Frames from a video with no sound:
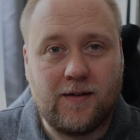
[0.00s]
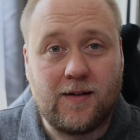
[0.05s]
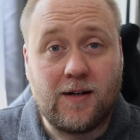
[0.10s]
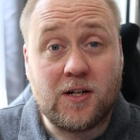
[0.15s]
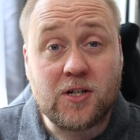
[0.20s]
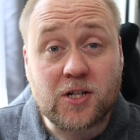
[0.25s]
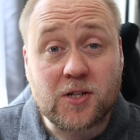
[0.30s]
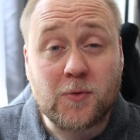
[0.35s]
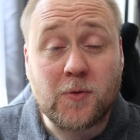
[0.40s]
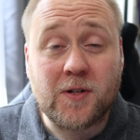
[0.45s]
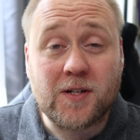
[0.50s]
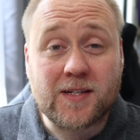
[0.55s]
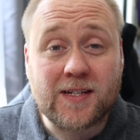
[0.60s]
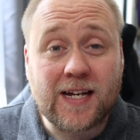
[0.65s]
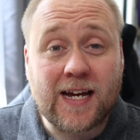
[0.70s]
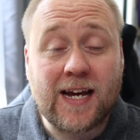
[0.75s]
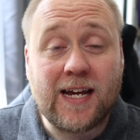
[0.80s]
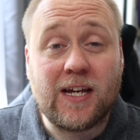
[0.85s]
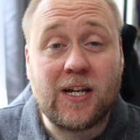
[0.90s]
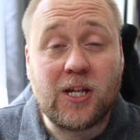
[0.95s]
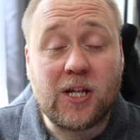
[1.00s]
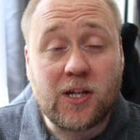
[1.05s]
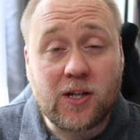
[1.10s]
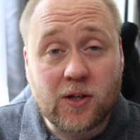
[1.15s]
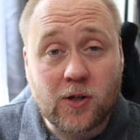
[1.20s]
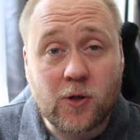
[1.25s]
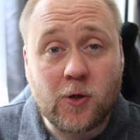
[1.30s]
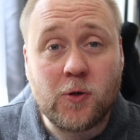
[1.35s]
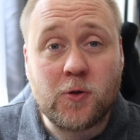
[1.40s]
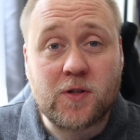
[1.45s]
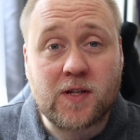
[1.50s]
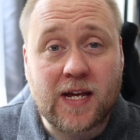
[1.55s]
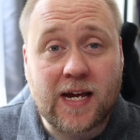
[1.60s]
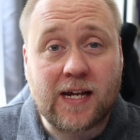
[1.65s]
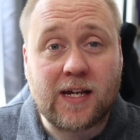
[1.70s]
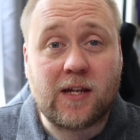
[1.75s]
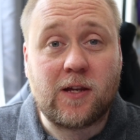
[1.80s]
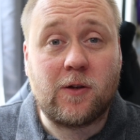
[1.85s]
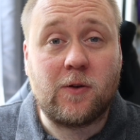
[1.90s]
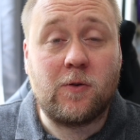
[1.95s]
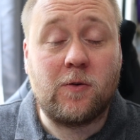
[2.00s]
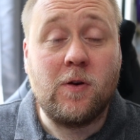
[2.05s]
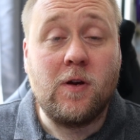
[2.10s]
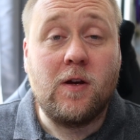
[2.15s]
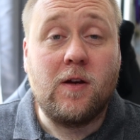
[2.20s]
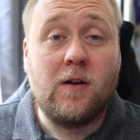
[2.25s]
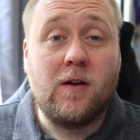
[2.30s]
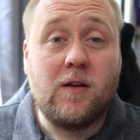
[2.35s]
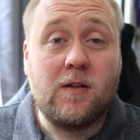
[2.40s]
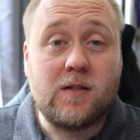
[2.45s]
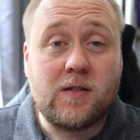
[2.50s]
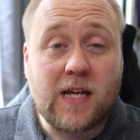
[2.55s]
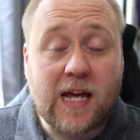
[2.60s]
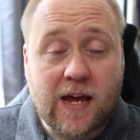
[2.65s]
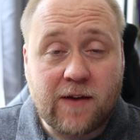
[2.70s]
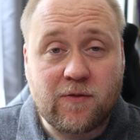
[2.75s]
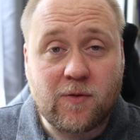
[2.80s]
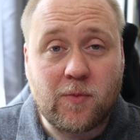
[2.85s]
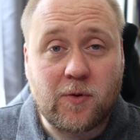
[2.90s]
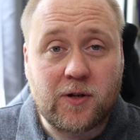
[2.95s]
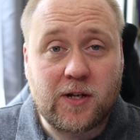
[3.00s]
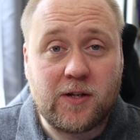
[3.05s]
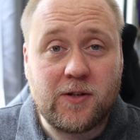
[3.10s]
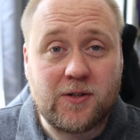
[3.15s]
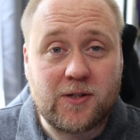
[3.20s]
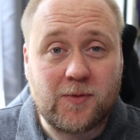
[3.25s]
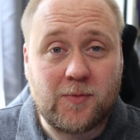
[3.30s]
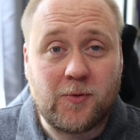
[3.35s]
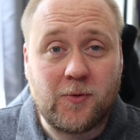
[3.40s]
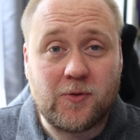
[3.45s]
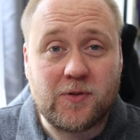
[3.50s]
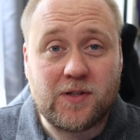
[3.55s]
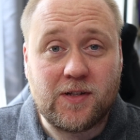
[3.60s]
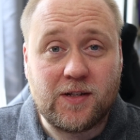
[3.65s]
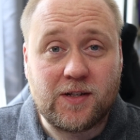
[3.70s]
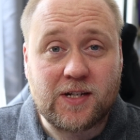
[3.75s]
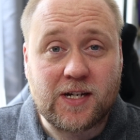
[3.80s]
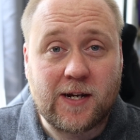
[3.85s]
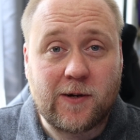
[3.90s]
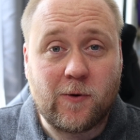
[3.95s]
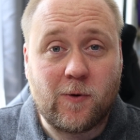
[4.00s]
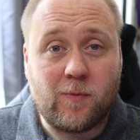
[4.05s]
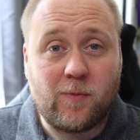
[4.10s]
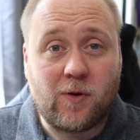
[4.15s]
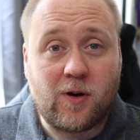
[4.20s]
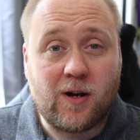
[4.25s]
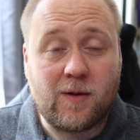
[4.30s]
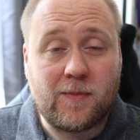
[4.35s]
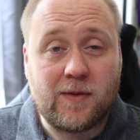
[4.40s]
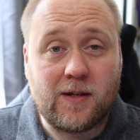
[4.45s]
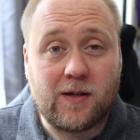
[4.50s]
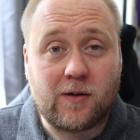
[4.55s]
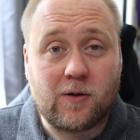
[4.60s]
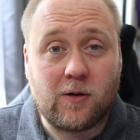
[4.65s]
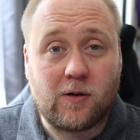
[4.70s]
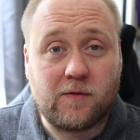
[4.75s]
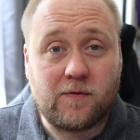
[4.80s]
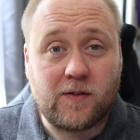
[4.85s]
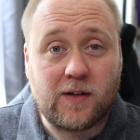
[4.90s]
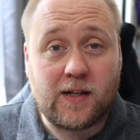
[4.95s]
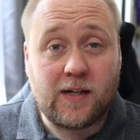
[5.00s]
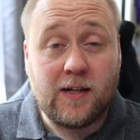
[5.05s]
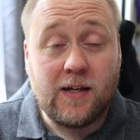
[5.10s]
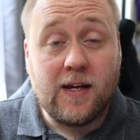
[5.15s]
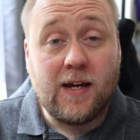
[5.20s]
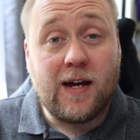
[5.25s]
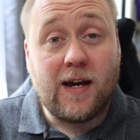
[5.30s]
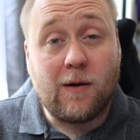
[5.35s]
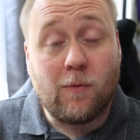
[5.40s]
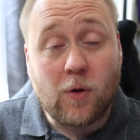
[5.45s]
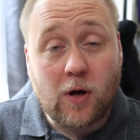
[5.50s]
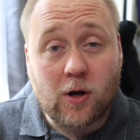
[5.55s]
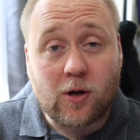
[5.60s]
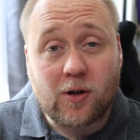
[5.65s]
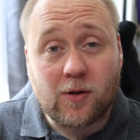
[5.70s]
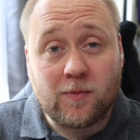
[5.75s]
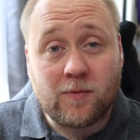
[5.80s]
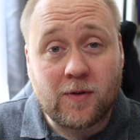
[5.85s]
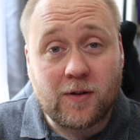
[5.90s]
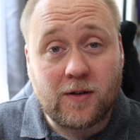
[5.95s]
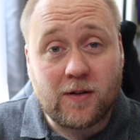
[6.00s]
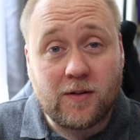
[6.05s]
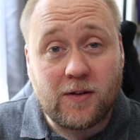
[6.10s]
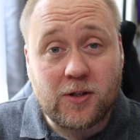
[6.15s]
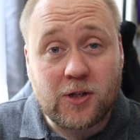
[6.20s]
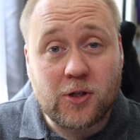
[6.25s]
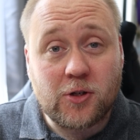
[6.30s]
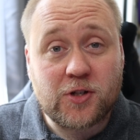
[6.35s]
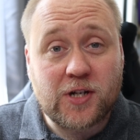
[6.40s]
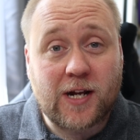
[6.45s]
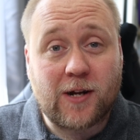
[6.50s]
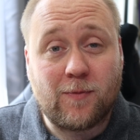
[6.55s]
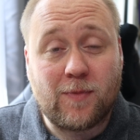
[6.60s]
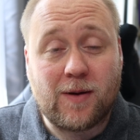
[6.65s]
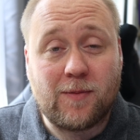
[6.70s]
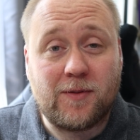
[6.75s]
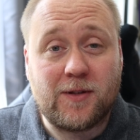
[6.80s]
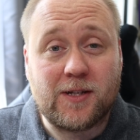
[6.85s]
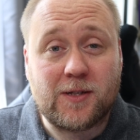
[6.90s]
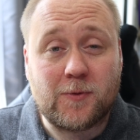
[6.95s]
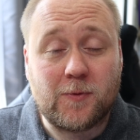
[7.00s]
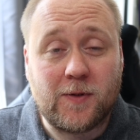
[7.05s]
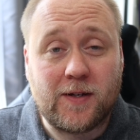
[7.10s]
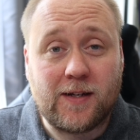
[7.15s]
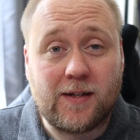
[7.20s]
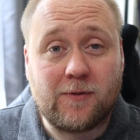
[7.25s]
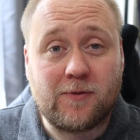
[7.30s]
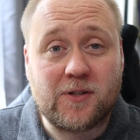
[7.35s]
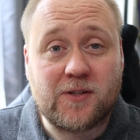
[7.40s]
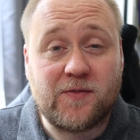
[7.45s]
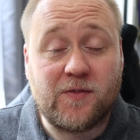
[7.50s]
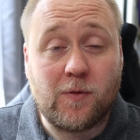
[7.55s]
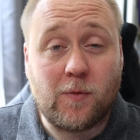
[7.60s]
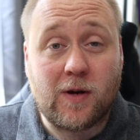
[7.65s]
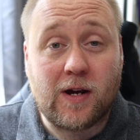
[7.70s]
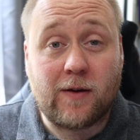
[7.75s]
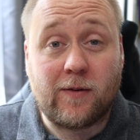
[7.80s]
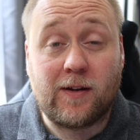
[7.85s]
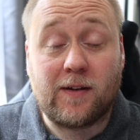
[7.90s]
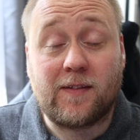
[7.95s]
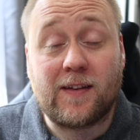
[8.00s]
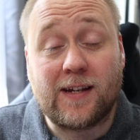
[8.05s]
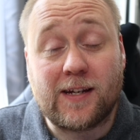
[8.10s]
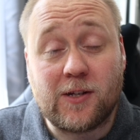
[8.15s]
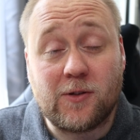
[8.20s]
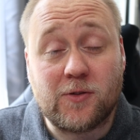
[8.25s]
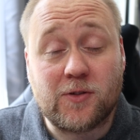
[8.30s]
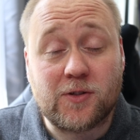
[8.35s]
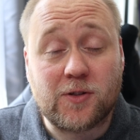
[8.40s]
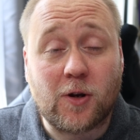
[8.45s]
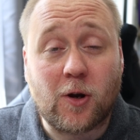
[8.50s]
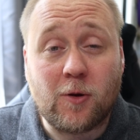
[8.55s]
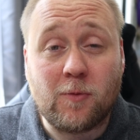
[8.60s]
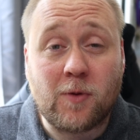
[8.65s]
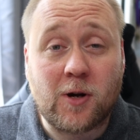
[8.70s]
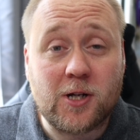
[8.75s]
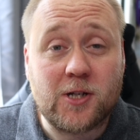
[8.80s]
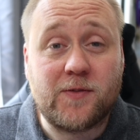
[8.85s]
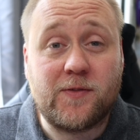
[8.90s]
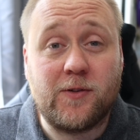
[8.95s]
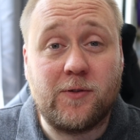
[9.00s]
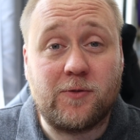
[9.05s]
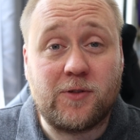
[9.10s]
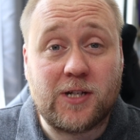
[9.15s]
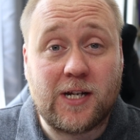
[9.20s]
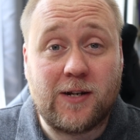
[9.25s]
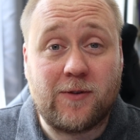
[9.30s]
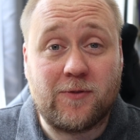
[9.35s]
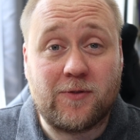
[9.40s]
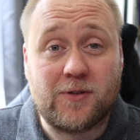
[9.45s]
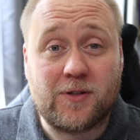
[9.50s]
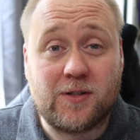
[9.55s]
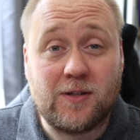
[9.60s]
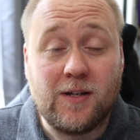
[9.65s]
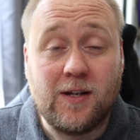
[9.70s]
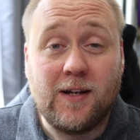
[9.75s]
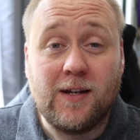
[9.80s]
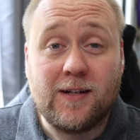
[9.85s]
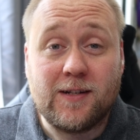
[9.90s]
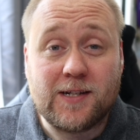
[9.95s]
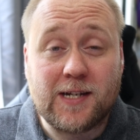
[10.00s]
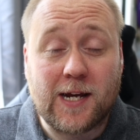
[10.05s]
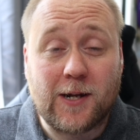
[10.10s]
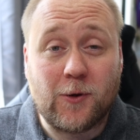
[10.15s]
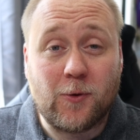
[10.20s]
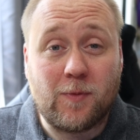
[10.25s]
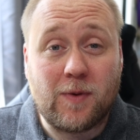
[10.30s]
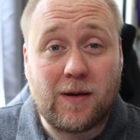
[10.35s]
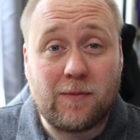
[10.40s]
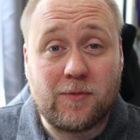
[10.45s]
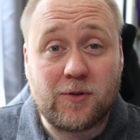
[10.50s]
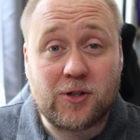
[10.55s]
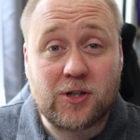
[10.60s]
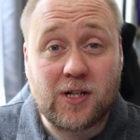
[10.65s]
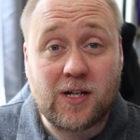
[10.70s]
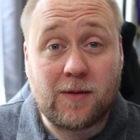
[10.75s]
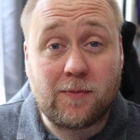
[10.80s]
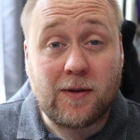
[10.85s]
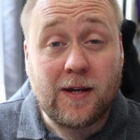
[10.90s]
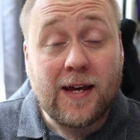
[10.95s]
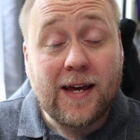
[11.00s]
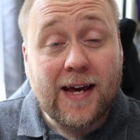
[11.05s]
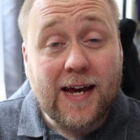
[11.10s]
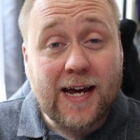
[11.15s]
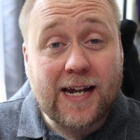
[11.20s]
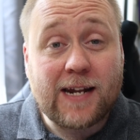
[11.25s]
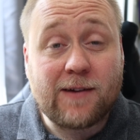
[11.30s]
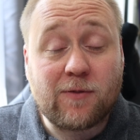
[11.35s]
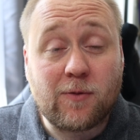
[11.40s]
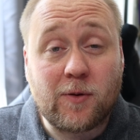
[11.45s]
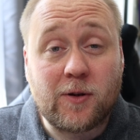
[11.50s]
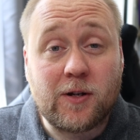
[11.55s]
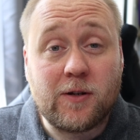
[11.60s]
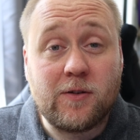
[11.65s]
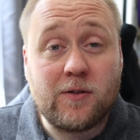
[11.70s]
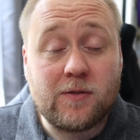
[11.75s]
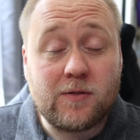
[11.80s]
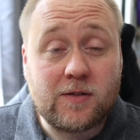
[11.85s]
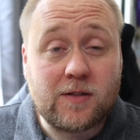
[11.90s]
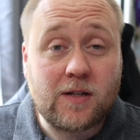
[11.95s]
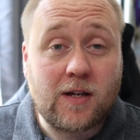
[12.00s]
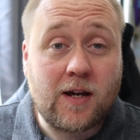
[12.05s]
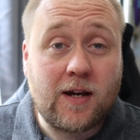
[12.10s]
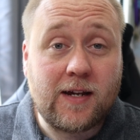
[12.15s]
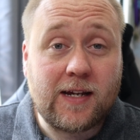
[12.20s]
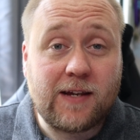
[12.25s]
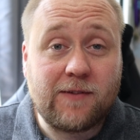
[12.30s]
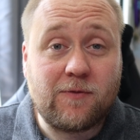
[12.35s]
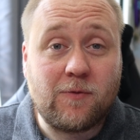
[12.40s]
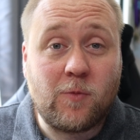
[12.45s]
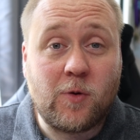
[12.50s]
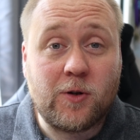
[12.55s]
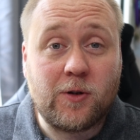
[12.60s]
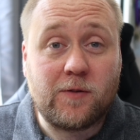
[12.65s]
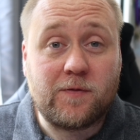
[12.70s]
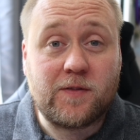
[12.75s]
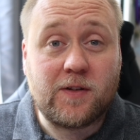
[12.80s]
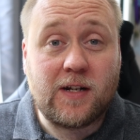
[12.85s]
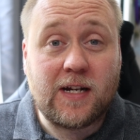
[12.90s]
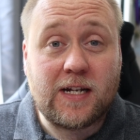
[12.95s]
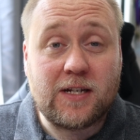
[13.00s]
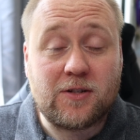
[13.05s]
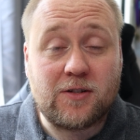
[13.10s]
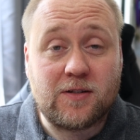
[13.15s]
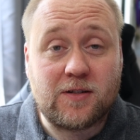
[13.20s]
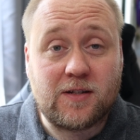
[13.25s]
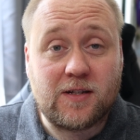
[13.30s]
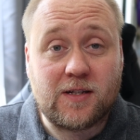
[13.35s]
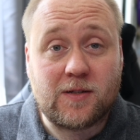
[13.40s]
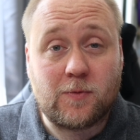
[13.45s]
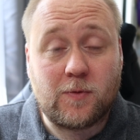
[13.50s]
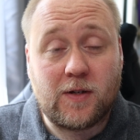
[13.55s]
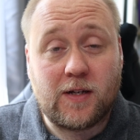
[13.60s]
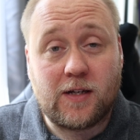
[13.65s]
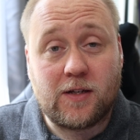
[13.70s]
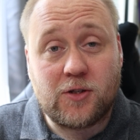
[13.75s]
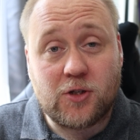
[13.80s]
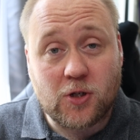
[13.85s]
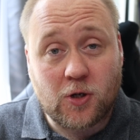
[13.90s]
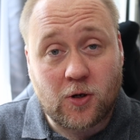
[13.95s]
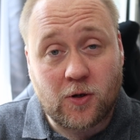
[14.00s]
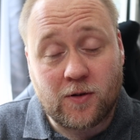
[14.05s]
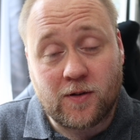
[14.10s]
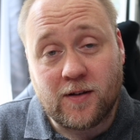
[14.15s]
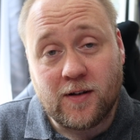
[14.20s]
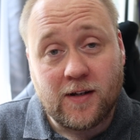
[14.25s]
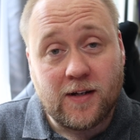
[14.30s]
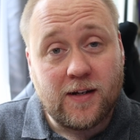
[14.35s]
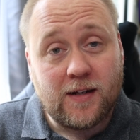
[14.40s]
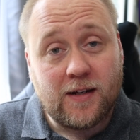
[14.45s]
I just want to say a huge thank you to everybody who supported the channel and buy me a coffee, and welcome the new channel member this week, Christopher Waring. Thank you so much for your generous channel membership, and everybody who's given one-off donations this week, John,